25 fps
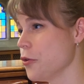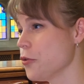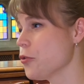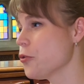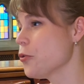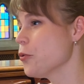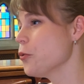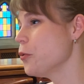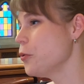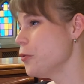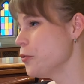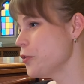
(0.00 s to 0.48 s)

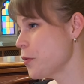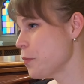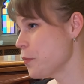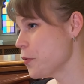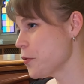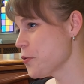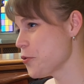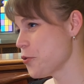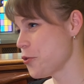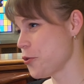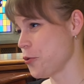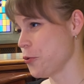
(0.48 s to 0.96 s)
Tool
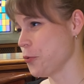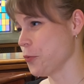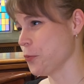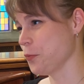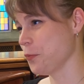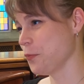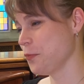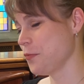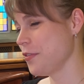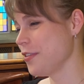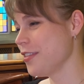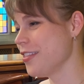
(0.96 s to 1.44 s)
number two,
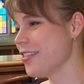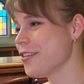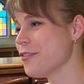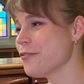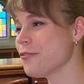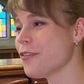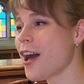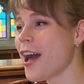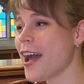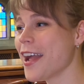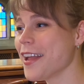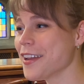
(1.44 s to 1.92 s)

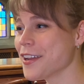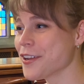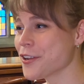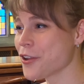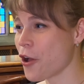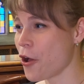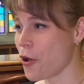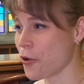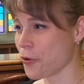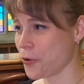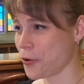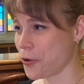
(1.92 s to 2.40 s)
divide and
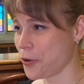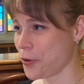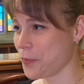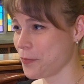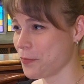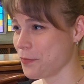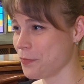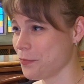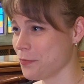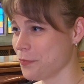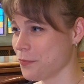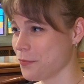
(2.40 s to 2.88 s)
conquer.
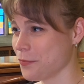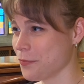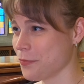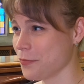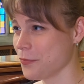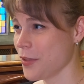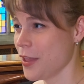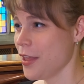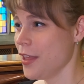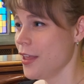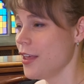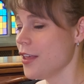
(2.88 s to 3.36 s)

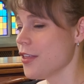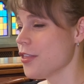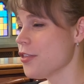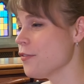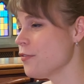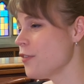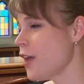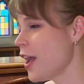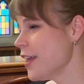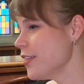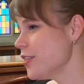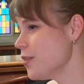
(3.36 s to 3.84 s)

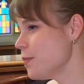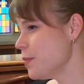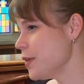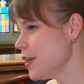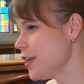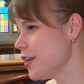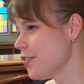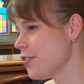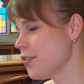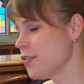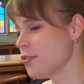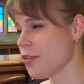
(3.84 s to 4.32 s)
Divide the
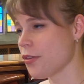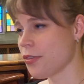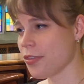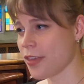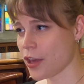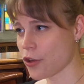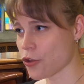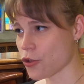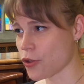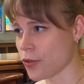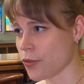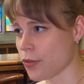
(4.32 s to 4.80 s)
piece into
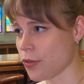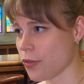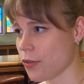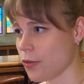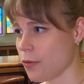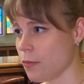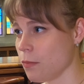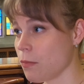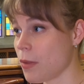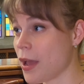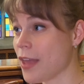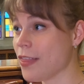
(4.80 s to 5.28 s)
sections,
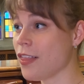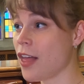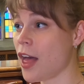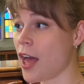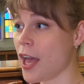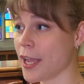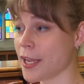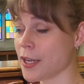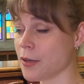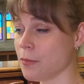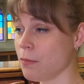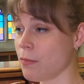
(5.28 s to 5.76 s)
by
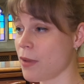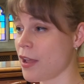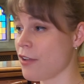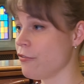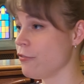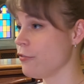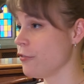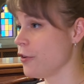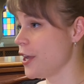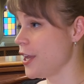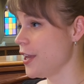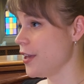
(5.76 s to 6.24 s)
line, by
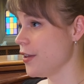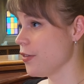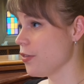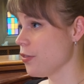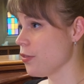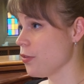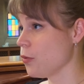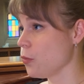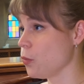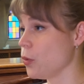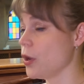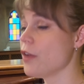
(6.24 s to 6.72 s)

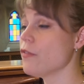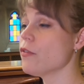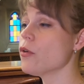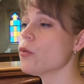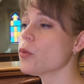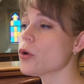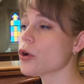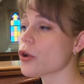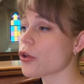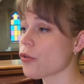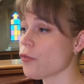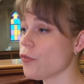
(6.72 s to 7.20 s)
phrase, whatever
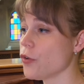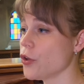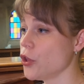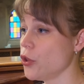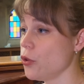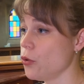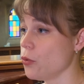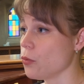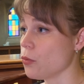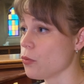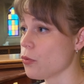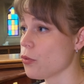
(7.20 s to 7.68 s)
works for
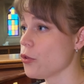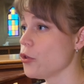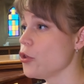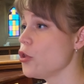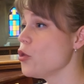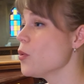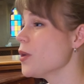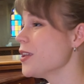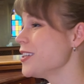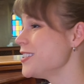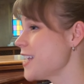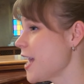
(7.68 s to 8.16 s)
you, so
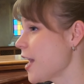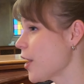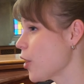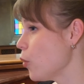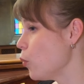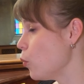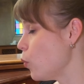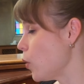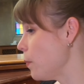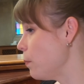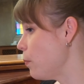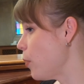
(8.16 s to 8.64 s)
you can
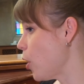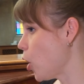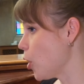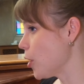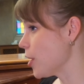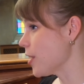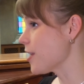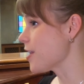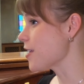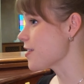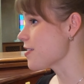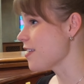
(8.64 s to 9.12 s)
tackle one
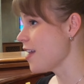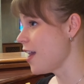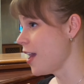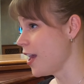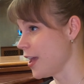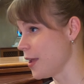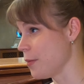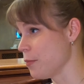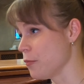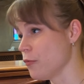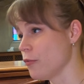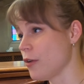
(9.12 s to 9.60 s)
part at a
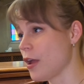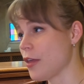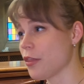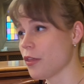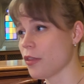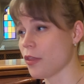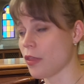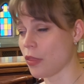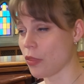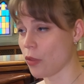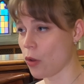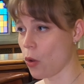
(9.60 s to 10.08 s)
time rather
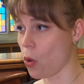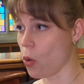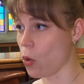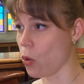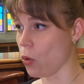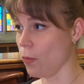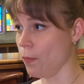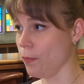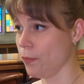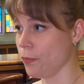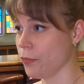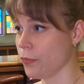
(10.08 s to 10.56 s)
than the
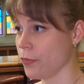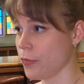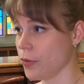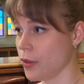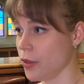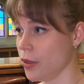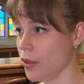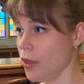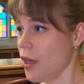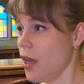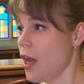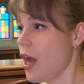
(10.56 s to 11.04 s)
whole.
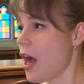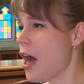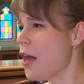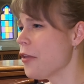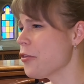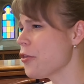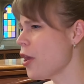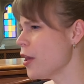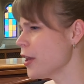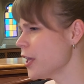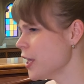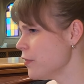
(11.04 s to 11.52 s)
I'll
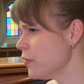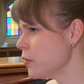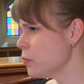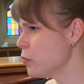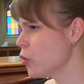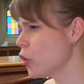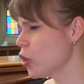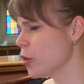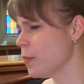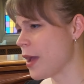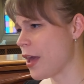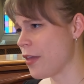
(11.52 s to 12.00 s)
talk even
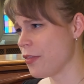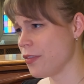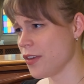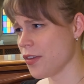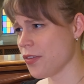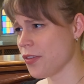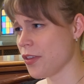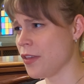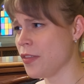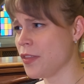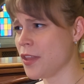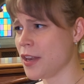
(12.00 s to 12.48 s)
more about
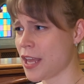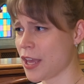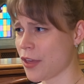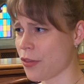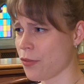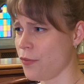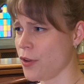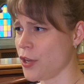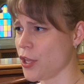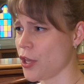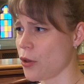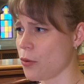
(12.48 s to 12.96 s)
this in the
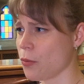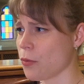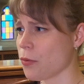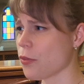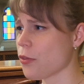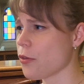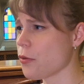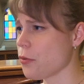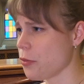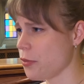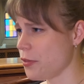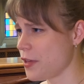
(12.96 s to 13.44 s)
next video,
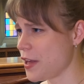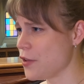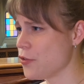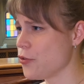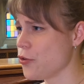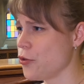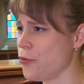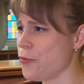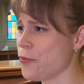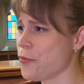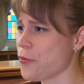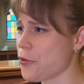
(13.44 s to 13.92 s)
so stay
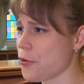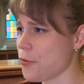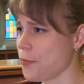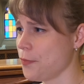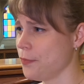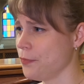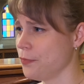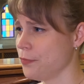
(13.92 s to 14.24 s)
tuned.